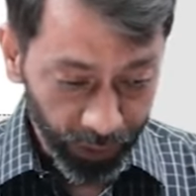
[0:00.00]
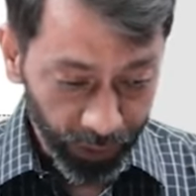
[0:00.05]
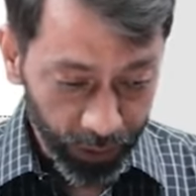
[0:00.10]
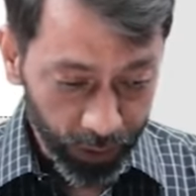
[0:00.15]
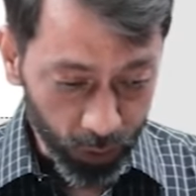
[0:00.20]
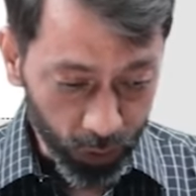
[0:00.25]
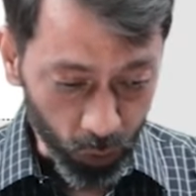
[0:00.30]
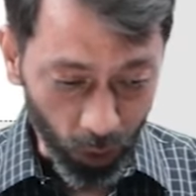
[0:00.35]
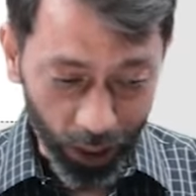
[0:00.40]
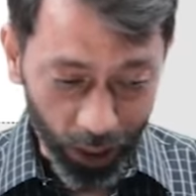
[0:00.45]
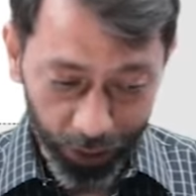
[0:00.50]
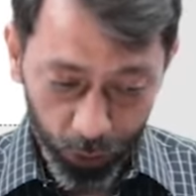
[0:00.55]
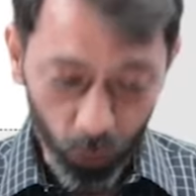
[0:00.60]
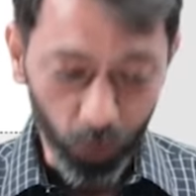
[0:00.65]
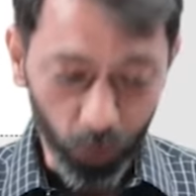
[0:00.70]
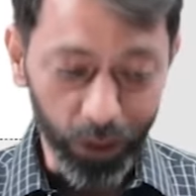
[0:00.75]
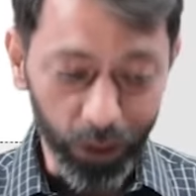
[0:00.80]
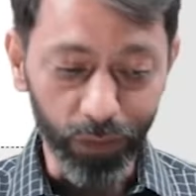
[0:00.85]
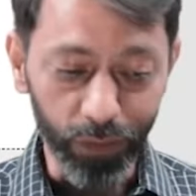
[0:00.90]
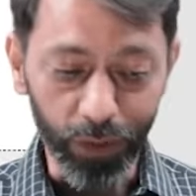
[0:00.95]
So are
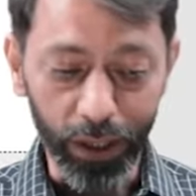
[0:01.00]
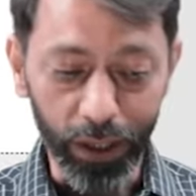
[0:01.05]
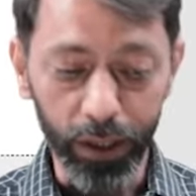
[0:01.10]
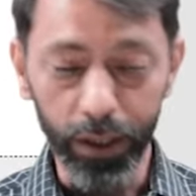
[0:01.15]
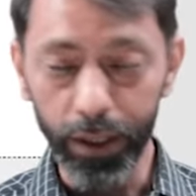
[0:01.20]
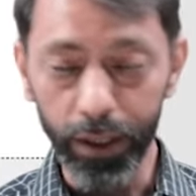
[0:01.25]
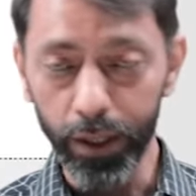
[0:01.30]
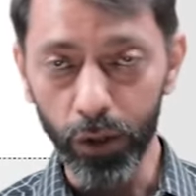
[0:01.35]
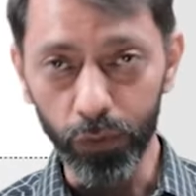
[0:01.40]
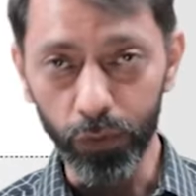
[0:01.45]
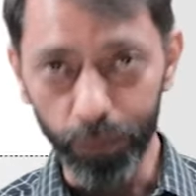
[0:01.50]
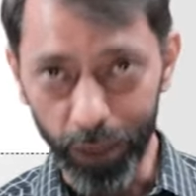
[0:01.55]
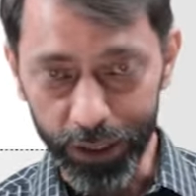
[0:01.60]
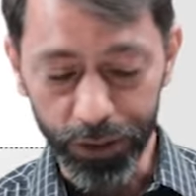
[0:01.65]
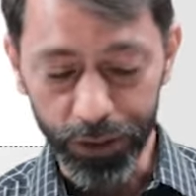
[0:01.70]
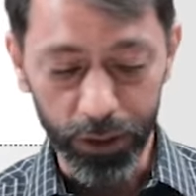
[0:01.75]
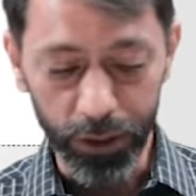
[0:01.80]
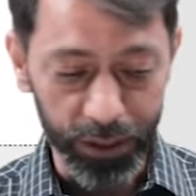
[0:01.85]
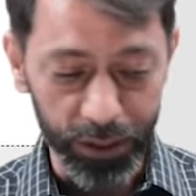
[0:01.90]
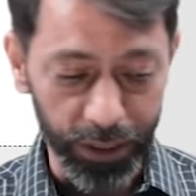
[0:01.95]
you in the final year of
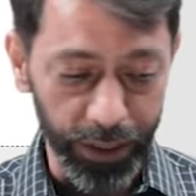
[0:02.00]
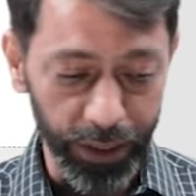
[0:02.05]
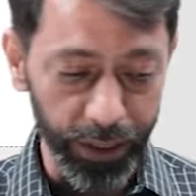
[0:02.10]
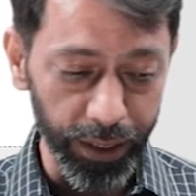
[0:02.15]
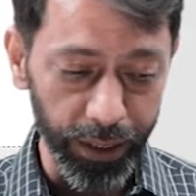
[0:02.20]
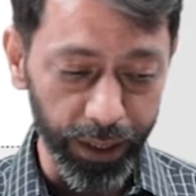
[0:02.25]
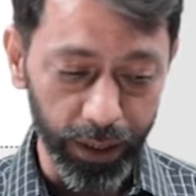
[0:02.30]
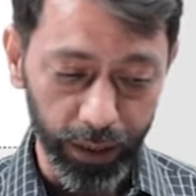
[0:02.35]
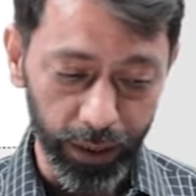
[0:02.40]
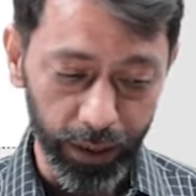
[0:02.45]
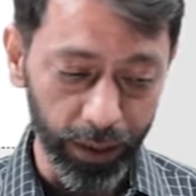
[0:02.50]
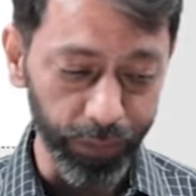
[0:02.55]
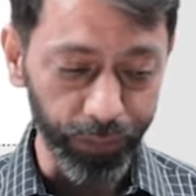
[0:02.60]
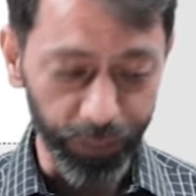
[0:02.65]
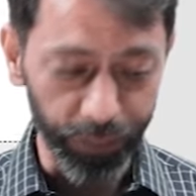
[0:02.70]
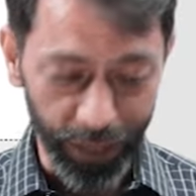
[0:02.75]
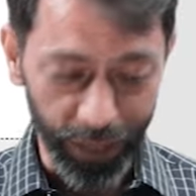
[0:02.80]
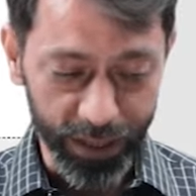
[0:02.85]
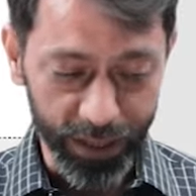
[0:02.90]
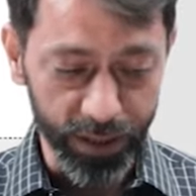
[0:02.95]
bachelor's degree? If
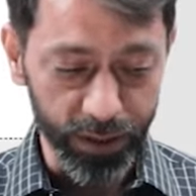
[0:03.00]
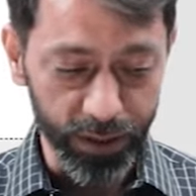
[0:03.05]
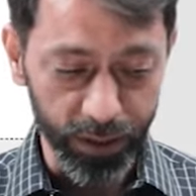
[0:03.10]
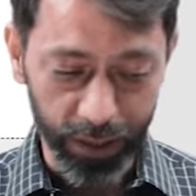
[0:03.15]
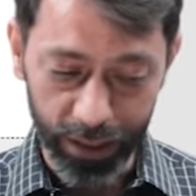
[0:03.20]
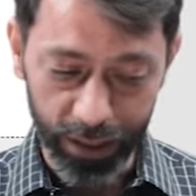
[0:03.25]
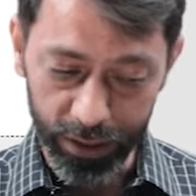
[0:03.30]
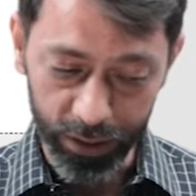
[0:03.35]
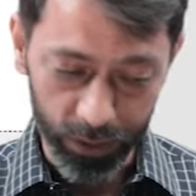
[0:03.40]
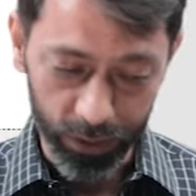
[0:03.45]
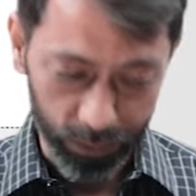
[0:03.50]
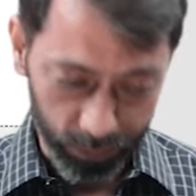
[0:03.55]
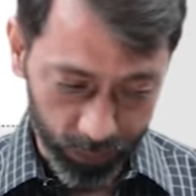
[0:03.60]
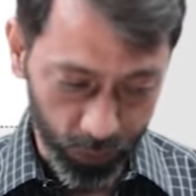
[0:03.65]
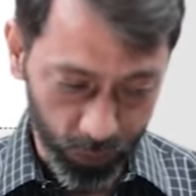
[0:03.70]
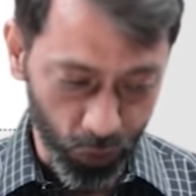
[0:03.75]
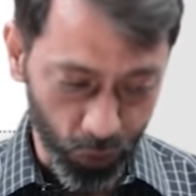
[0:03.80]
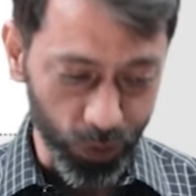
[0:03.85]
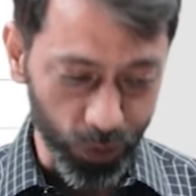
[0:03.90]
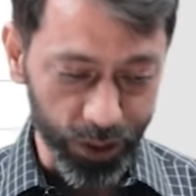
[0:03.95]
yes, then
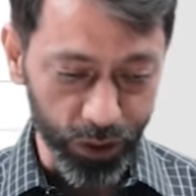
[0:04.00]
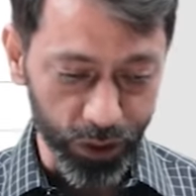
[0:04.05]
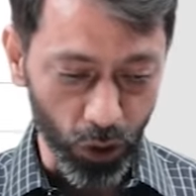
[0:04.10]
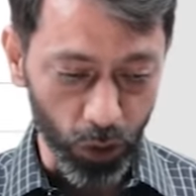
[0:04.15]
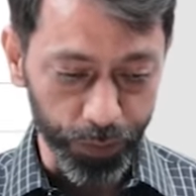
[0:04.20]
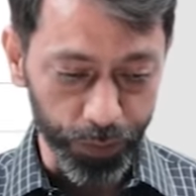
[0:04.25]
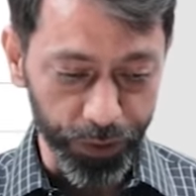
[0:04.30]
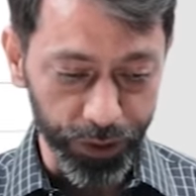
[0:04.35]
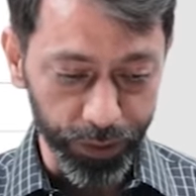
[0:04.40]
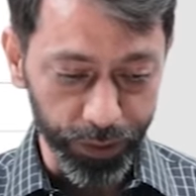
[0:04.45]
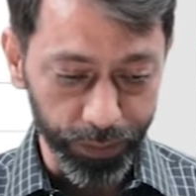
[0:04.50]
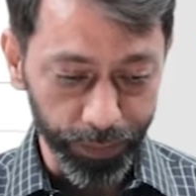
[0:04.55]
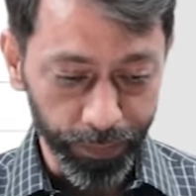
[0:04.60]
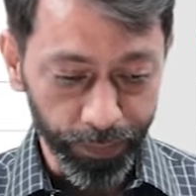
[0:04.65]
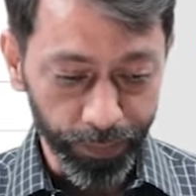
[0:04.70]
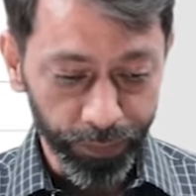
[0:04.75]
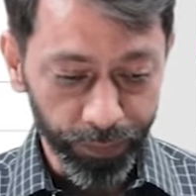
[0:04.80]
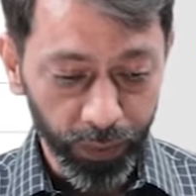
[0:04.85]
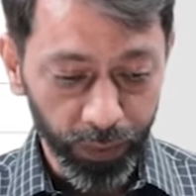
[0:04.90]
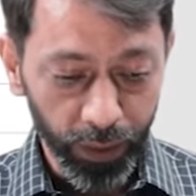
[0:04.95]
choose this option.
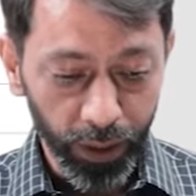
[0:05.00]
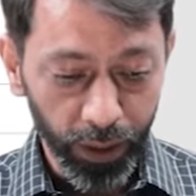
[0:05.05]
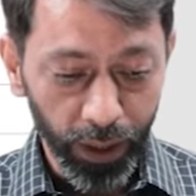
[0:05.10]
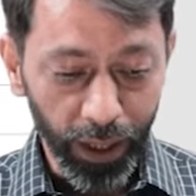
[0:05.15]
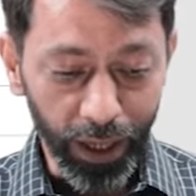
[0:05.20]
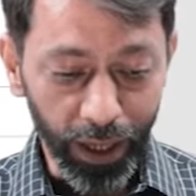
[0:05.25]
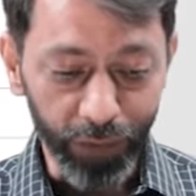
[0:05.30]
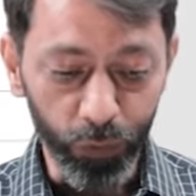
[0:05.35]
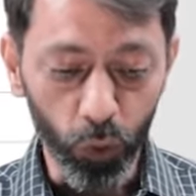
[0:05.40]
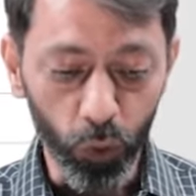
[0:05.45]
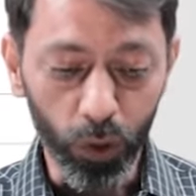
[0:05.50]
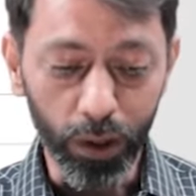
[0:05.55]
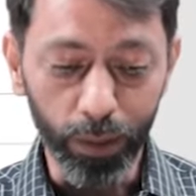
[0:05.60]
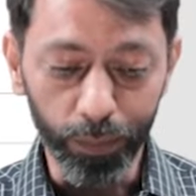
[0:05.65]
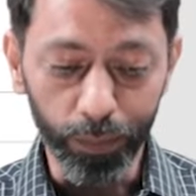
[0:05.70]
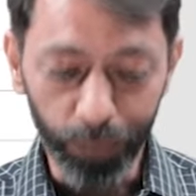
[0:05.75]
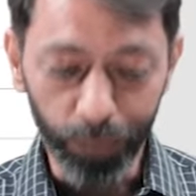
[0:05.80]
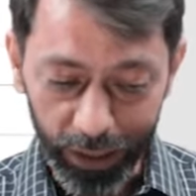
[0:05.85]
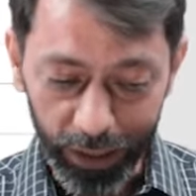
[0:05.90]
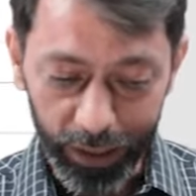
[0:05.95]
Have you
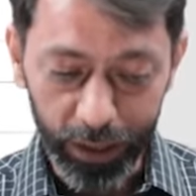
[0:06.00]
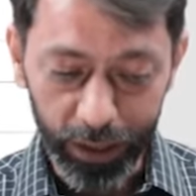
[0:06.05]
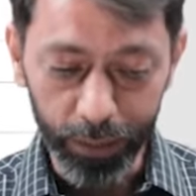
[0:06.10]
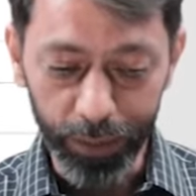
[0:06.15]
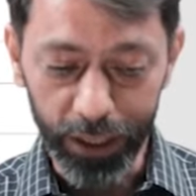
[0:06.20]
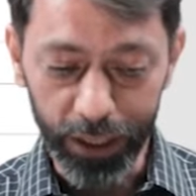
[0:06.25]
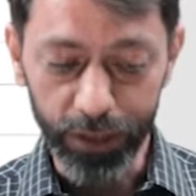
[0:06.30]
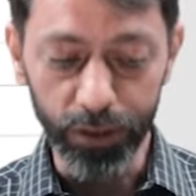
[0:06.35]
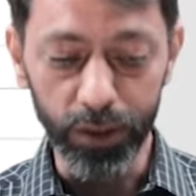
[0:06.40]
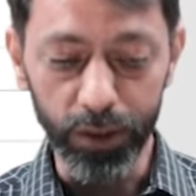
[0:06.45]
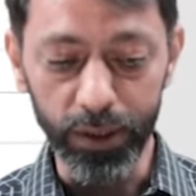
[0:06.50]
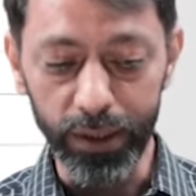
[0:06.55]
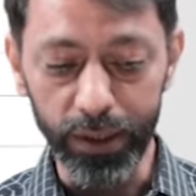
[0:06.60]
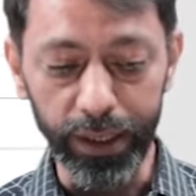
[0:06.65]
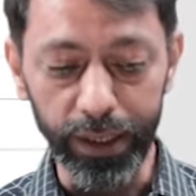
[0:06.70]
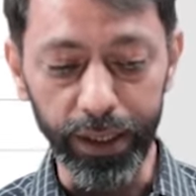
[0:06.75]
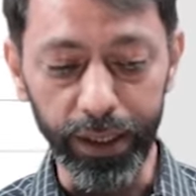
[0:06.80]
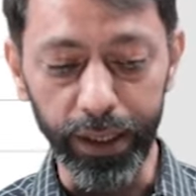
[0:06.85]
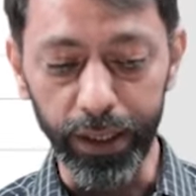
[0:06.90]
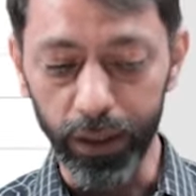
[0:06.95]
completed bachelor's
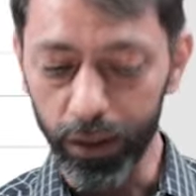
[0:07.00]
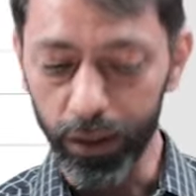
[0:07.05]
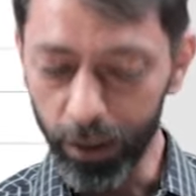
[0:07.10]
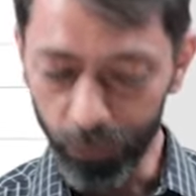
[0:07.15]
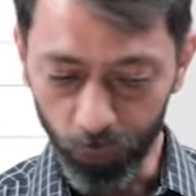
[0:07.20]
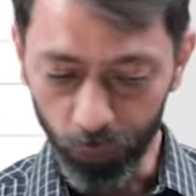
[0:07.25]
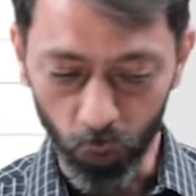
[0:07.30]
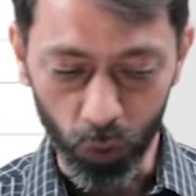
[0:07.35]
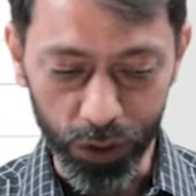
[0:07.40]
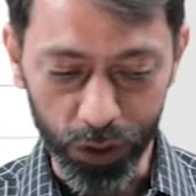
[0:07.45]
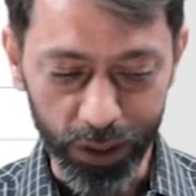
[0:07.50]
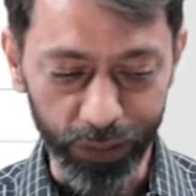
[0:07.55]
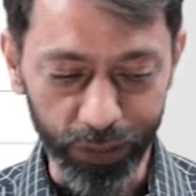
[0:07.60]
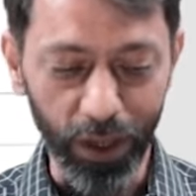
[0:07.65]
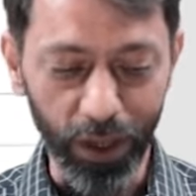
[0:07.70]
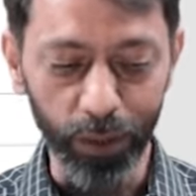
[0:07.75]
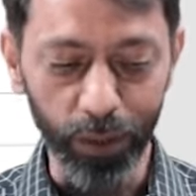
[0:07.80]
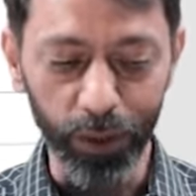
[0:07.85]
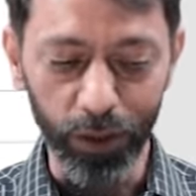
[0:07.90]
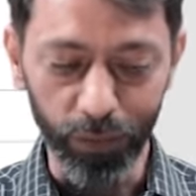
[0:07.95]
degree? Of course, if
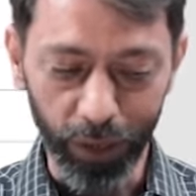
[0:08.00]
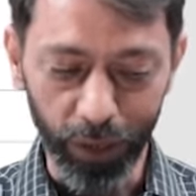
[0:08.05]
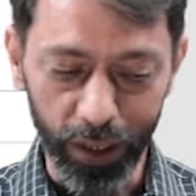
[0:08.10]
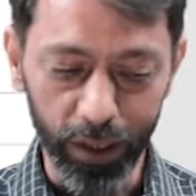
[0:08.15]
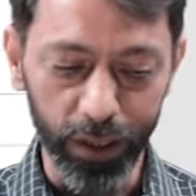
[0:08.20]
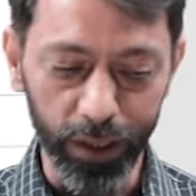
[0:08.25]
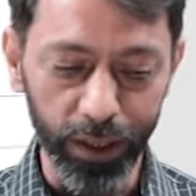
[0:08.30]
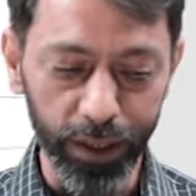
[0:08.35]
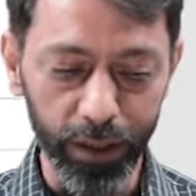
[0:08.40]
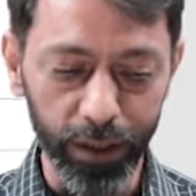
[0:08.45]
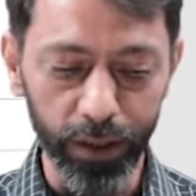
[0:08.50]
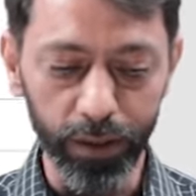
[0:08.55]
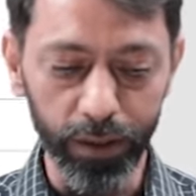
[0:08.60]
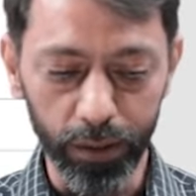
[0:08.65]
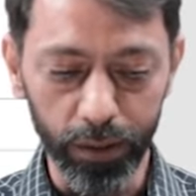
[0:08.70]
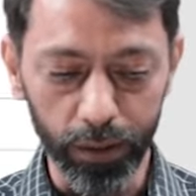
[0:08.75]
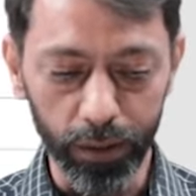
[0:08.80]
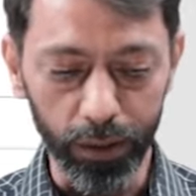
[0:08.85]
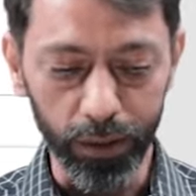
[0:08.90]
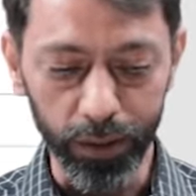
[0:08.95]
I am in the final year,
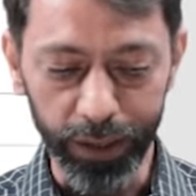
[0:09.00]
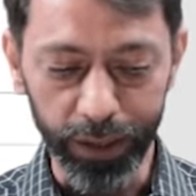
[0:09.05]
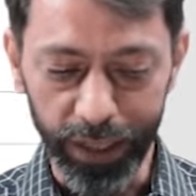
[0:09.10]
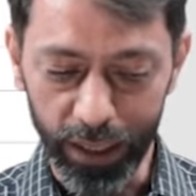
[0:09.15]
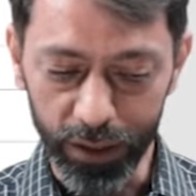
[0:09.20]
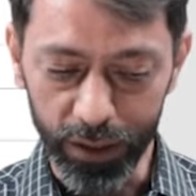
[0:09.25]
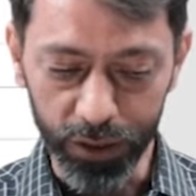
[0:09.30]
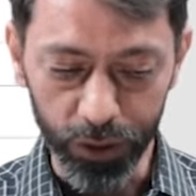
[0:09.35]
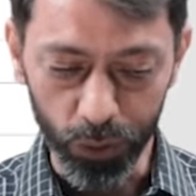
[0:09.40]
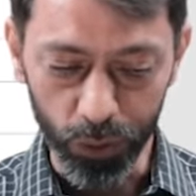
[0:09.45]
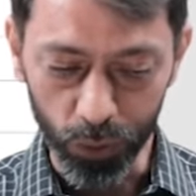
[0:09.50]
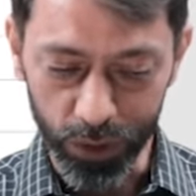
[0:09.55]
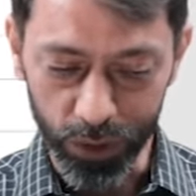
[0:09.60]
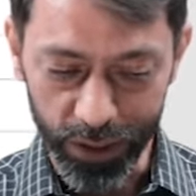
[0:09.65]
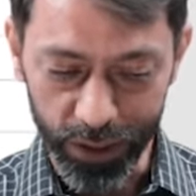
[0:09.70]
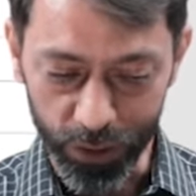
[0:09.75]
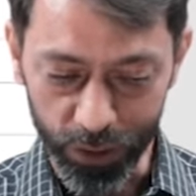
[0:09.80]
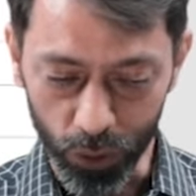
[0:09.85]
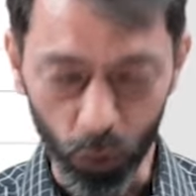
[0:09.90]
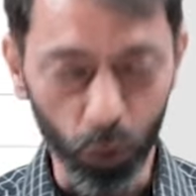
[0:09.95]
the answer to this
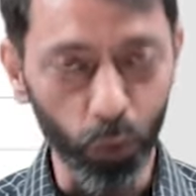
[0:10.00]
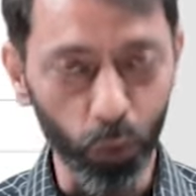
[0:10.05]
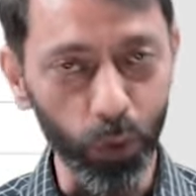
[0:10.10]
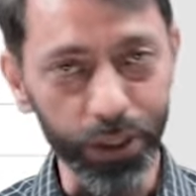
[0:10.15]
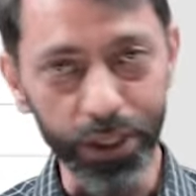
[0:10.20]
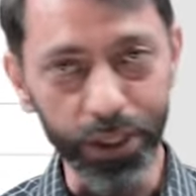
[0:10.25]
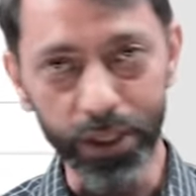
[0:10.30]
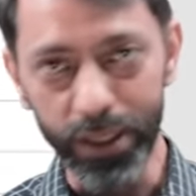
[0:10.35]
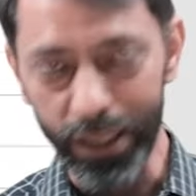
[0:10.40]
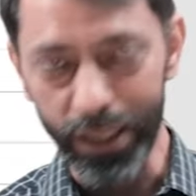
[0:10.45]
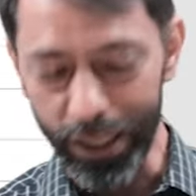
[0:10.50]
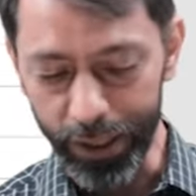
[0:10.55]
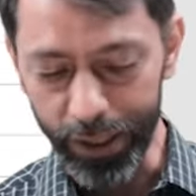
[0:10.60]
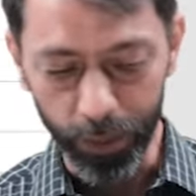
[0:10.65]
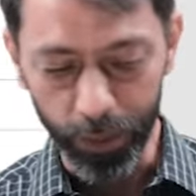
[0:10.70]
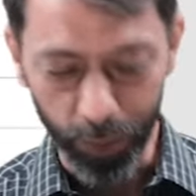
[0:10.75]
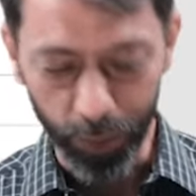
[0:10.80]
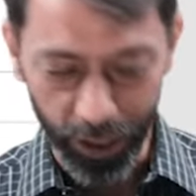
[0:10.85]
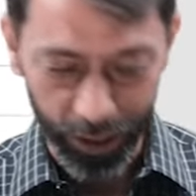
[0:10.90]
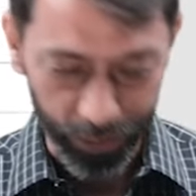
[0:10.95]
is no, which is
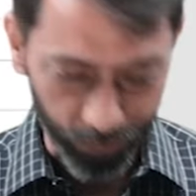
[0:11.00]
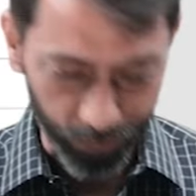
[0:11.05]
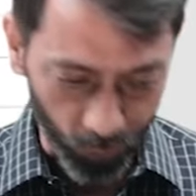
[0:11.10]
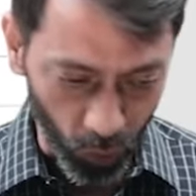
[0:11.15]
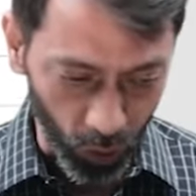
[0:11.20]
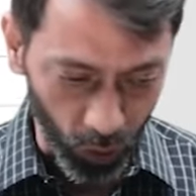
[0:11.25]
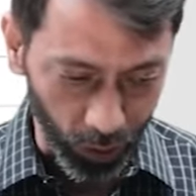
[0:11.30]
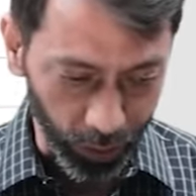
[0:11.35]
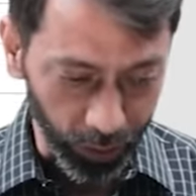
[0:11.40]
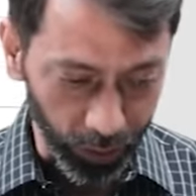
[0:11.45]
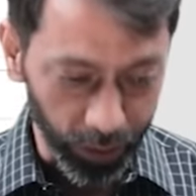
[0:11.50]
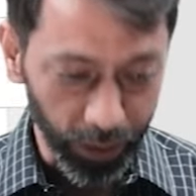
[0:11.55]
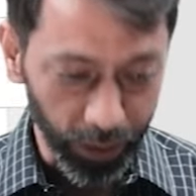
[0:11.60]
selected by default.